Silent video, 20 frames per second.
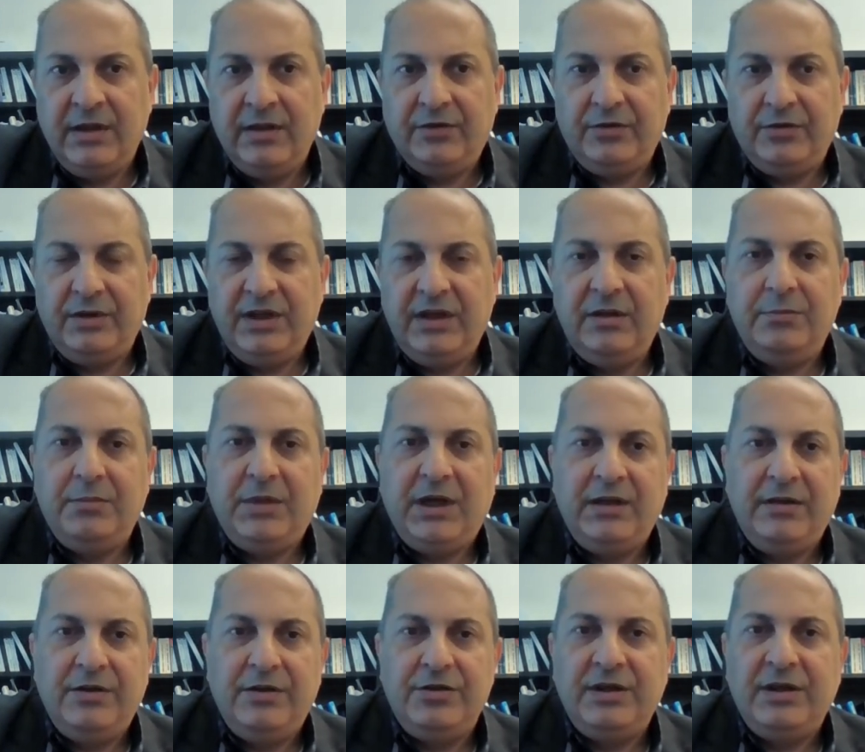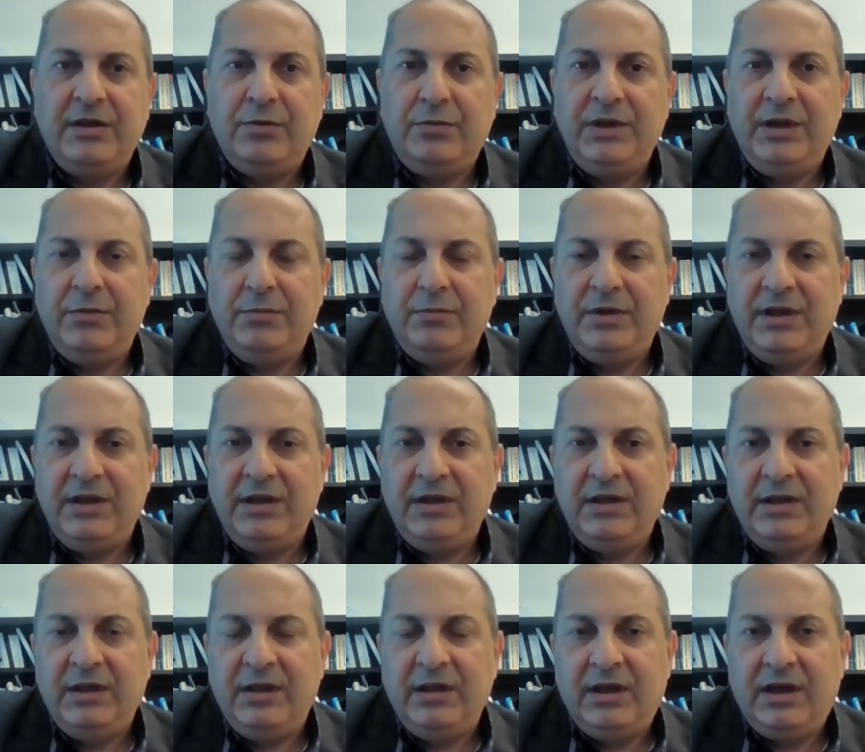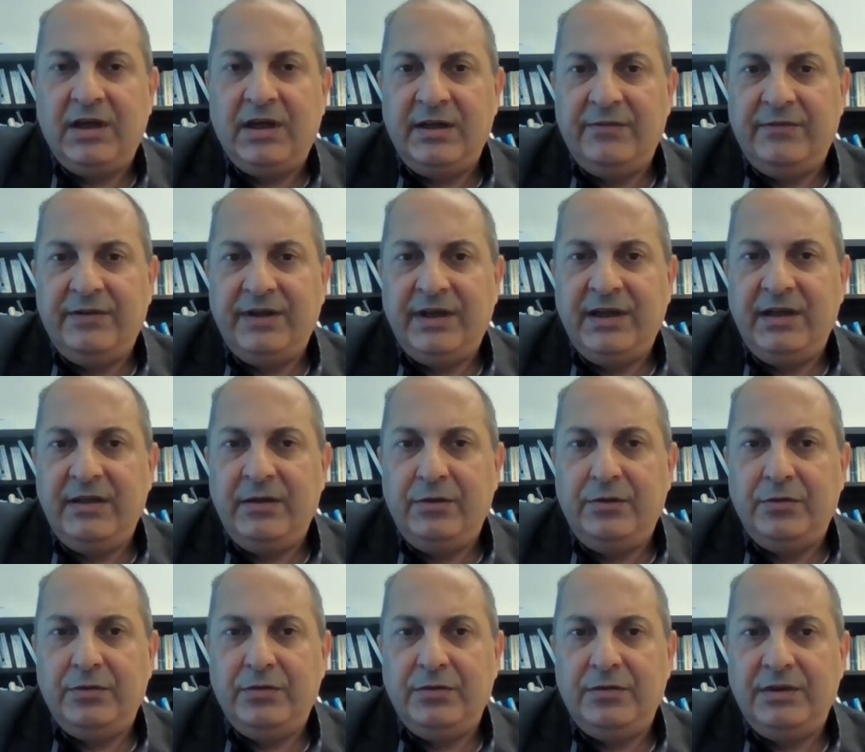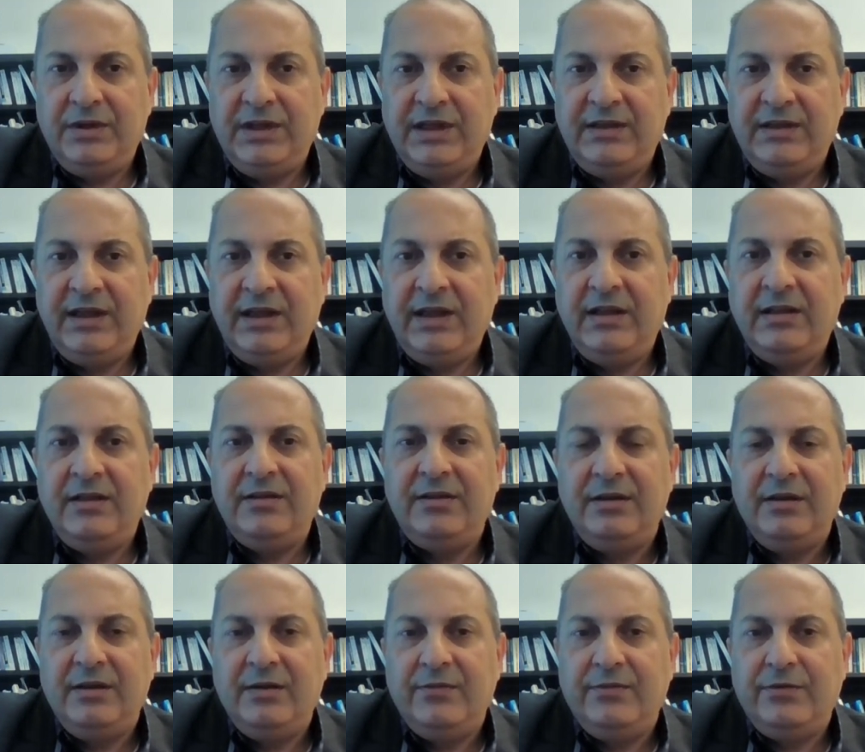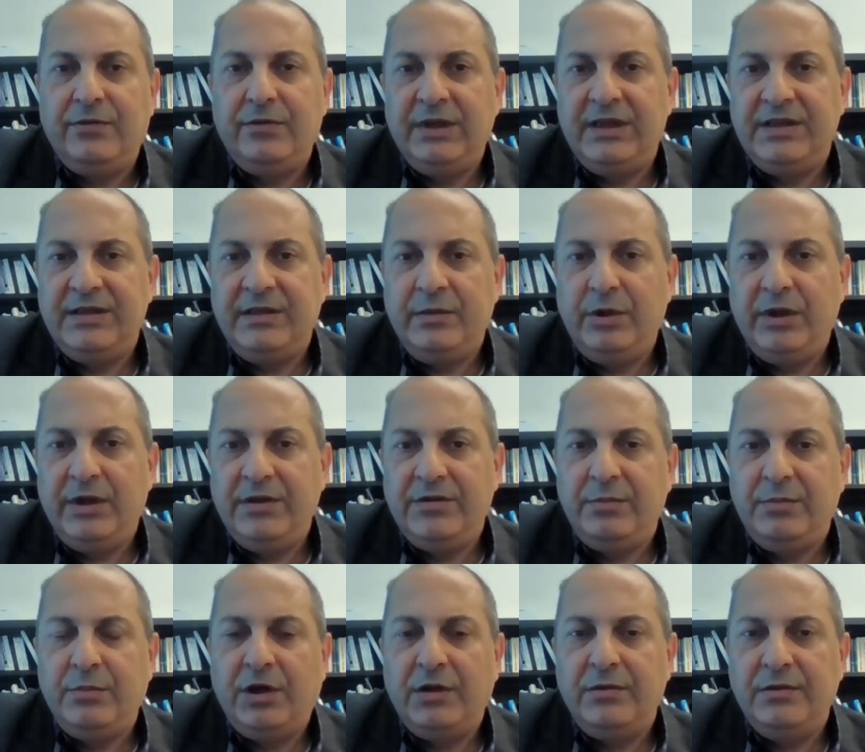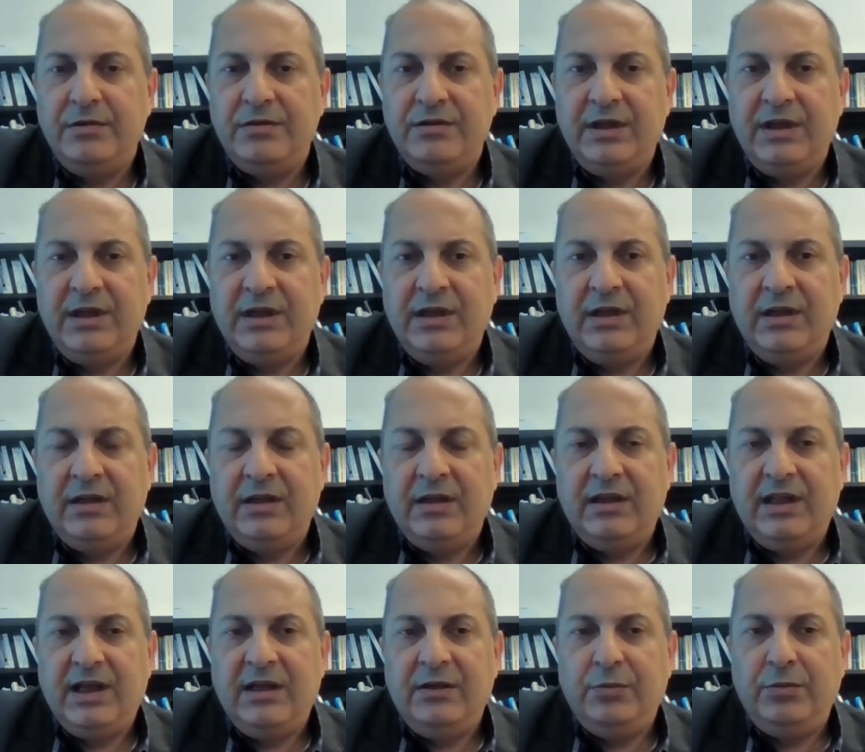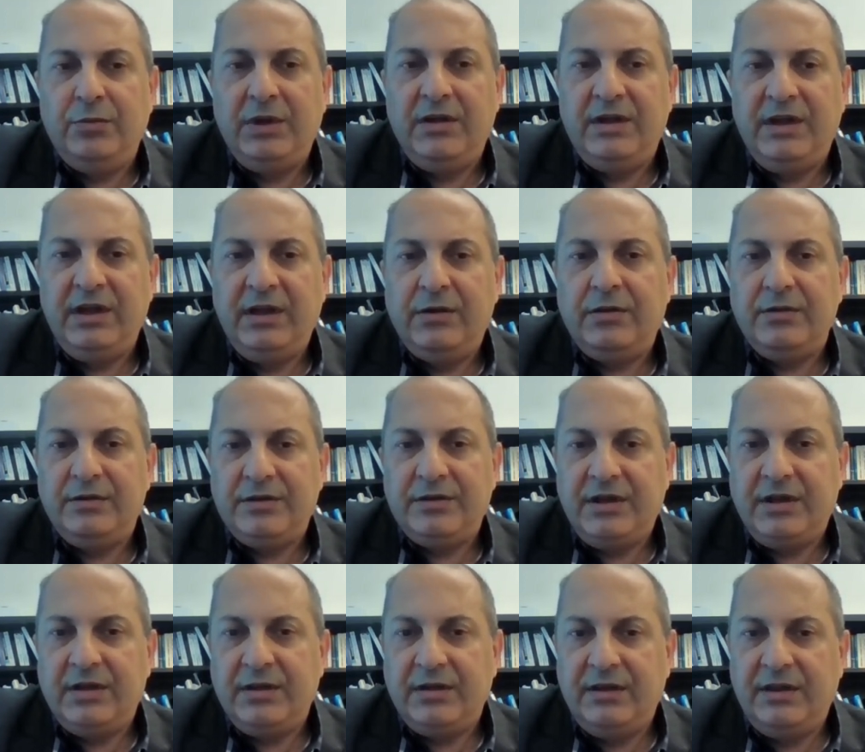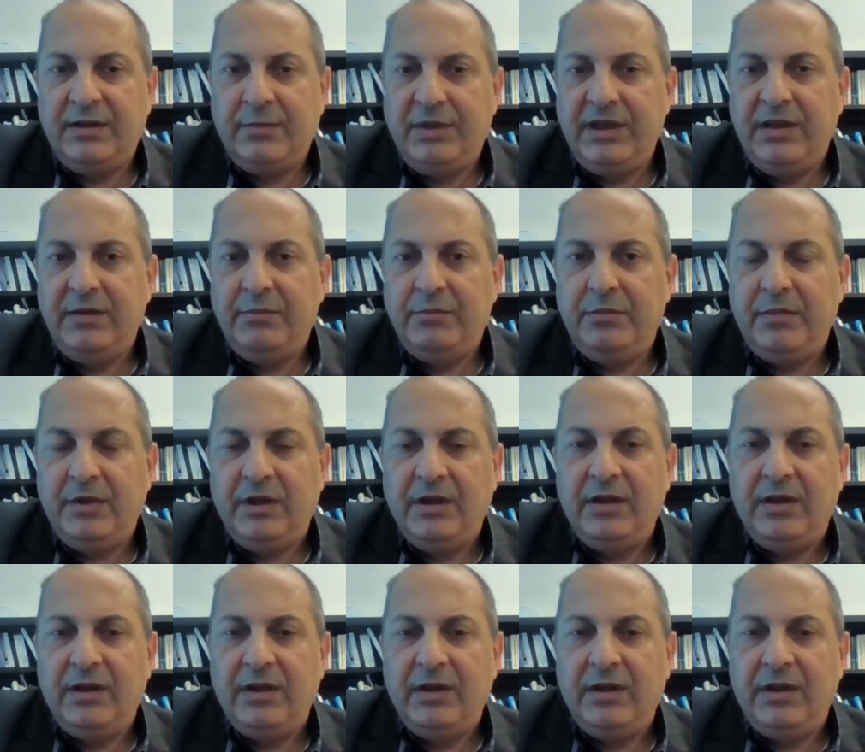So here by digital twin, we are referring to detailed 4D simulation models that will reconstruct the beam,